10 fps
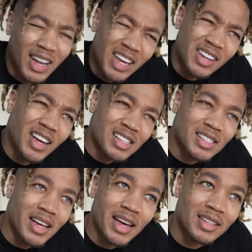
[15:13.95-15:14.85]
late night
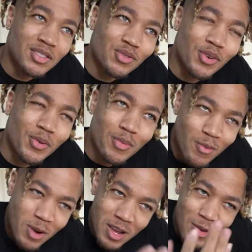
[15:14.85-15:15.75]
snacks, you know,
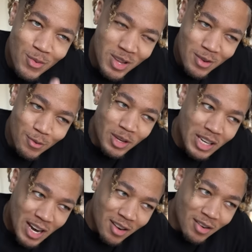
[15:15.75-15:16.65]
we we we
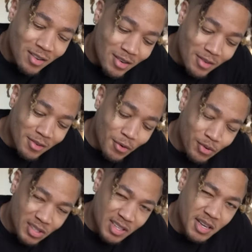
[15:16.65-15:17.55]
kind of on
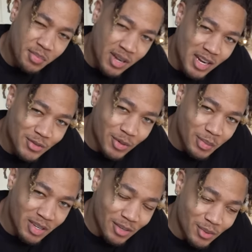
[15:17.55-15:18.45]
the same page with
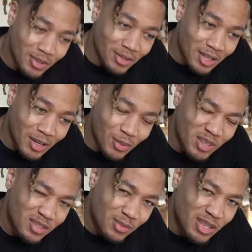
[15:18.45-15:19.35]
me and Quita. Like
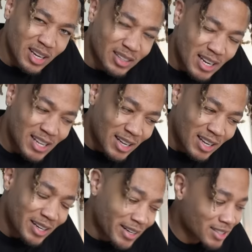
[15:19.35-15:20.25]
we we like to have late
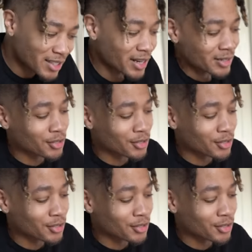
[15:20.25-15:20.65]
night snacks.